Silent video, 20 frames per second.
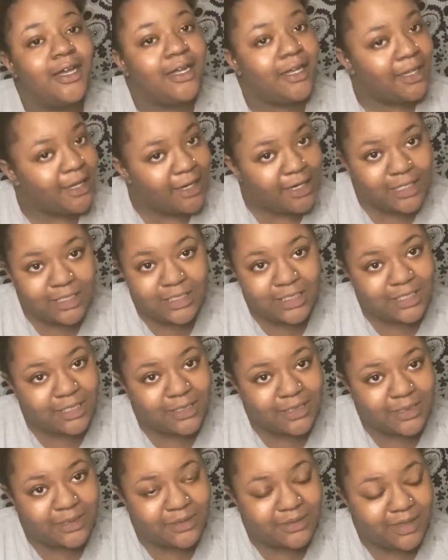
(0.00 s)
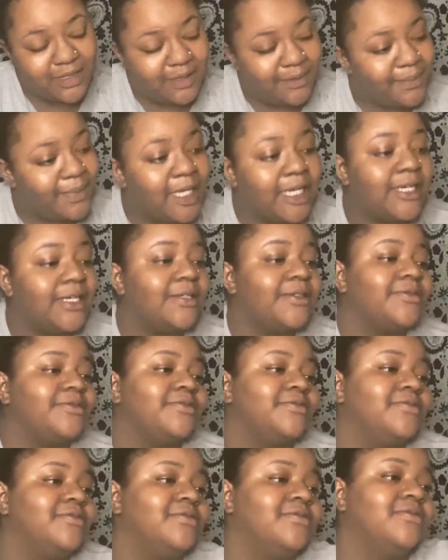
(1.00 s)
All right, y'all, I'm back.
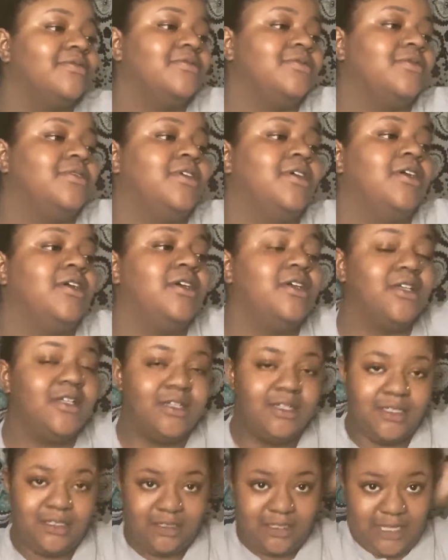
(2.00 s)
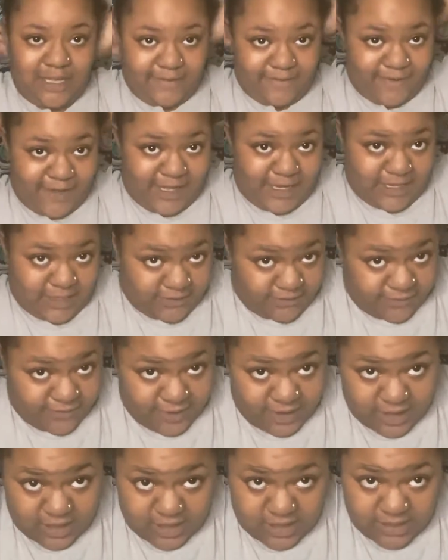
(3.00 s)
I finally
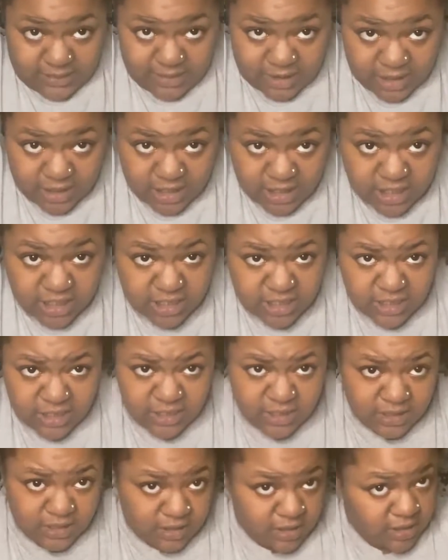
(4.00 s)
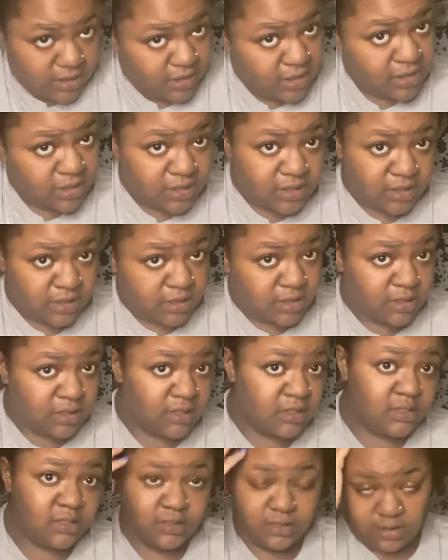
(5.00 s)
finished deep conditioning and
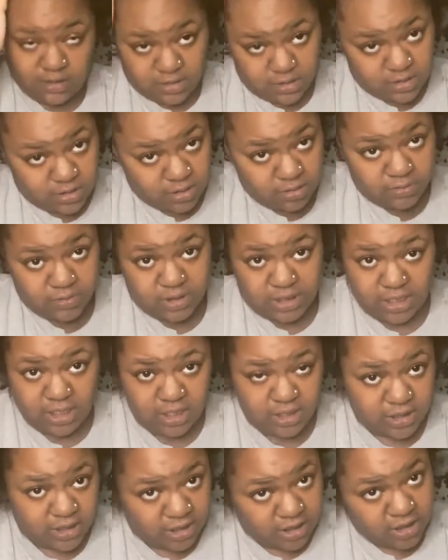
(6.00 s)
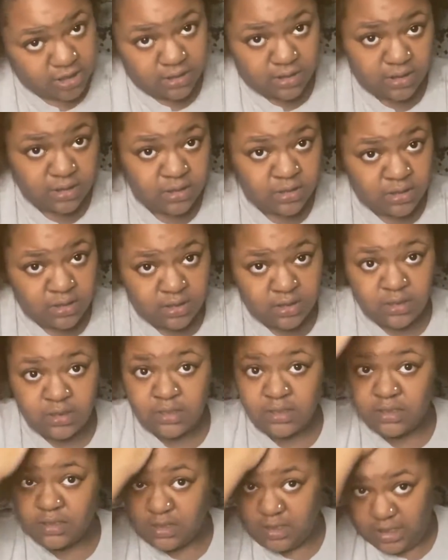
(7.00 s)
doing everything
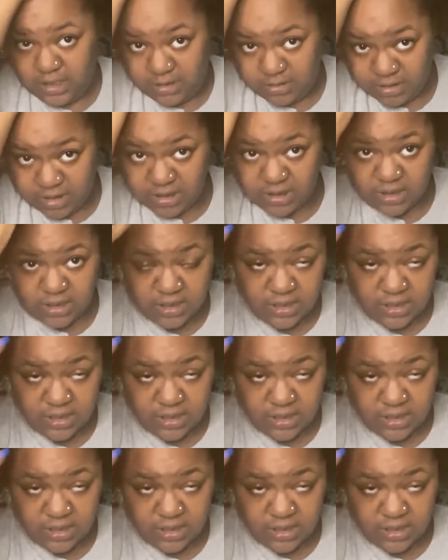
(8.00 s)
else to